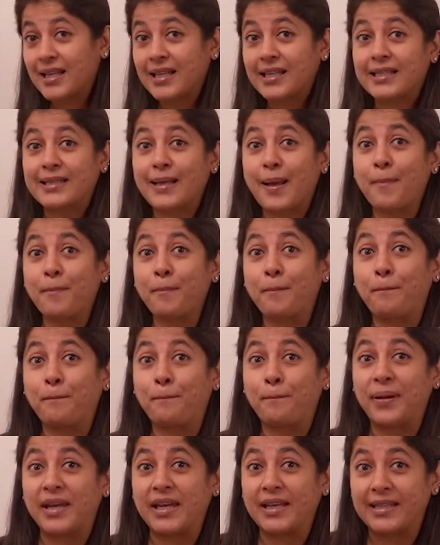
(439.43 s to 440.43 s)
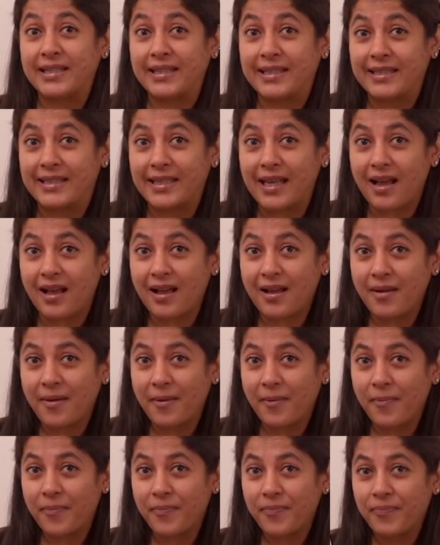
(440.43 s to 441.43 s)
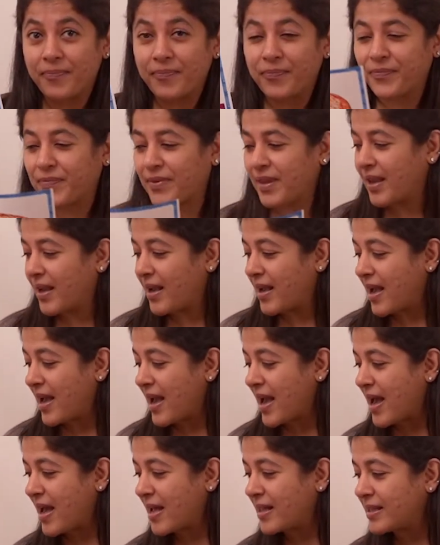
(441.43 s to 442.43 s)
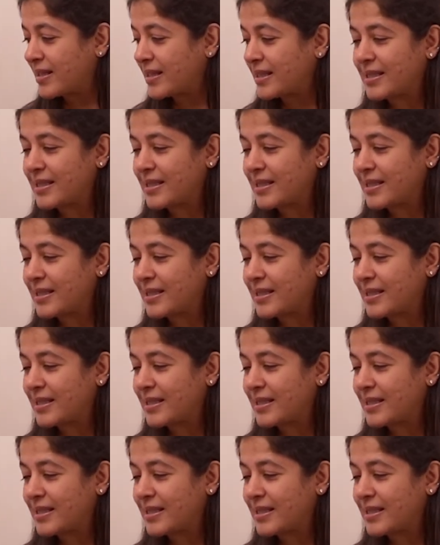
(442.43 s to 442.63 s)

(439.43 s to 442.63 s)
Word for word: Some pizza and